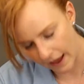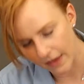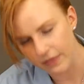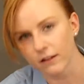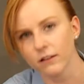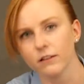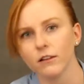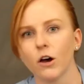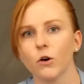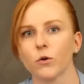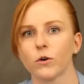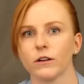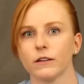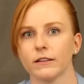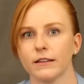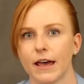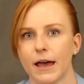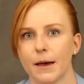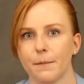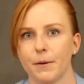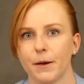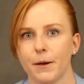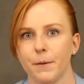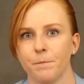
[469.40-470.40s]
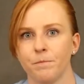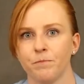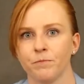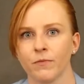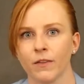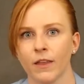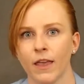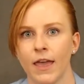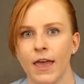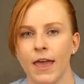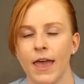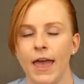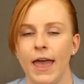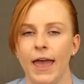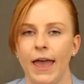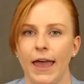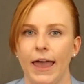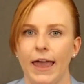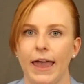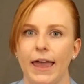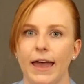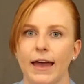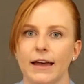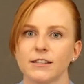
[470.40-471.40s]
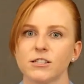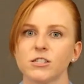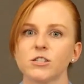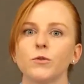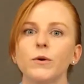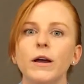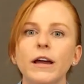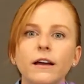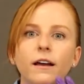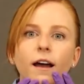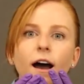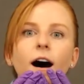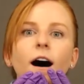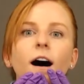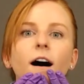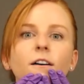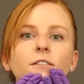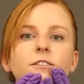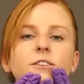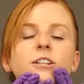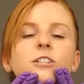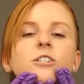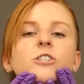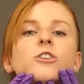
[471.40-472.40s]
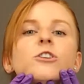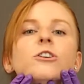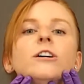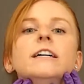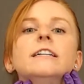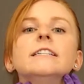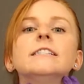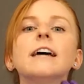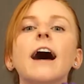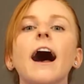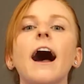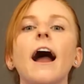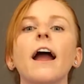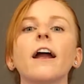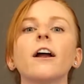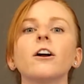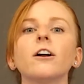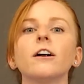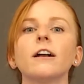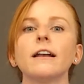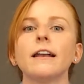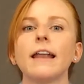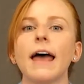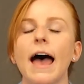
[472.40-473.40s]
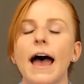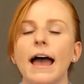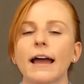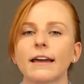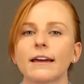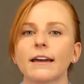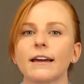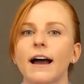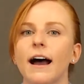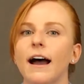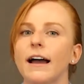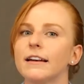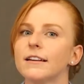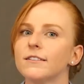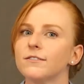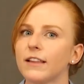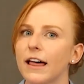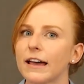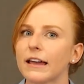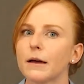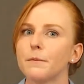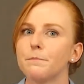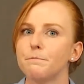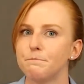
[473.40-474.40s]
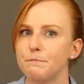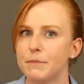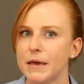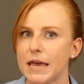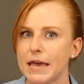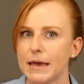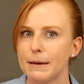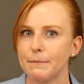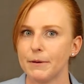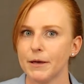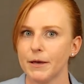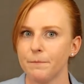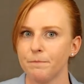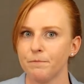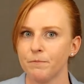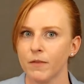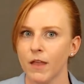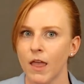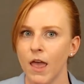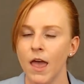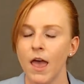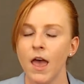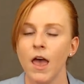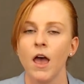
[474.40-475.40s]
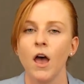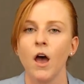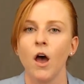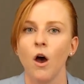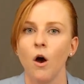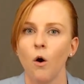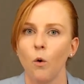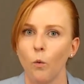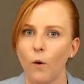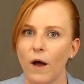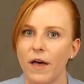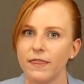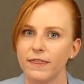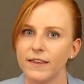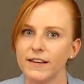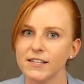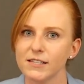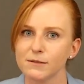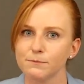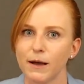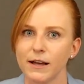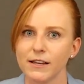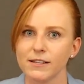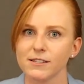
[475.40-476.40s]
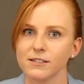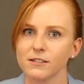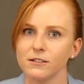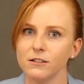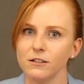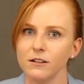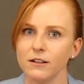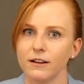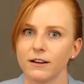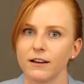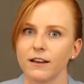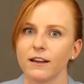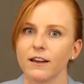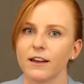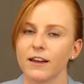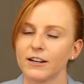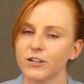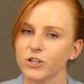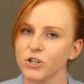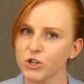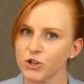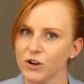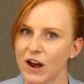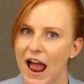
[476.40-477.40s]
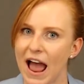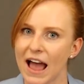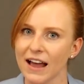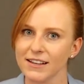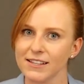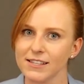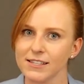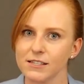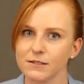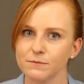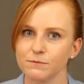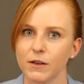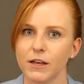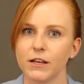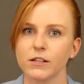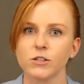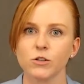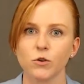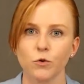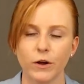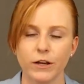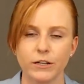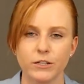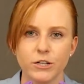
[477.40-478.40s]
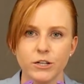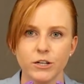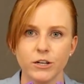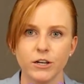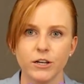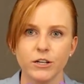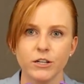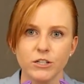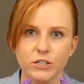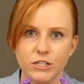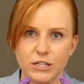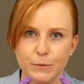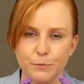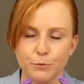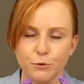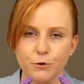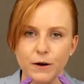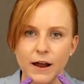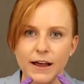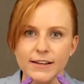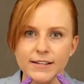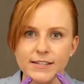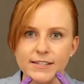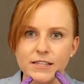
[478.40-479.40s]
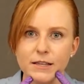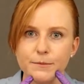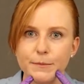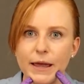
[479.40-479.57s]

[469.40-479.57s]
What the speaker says: and the lower lip. And so it covers your entire neck, kind of like a bib. When this muscle contracts, it's going to depress the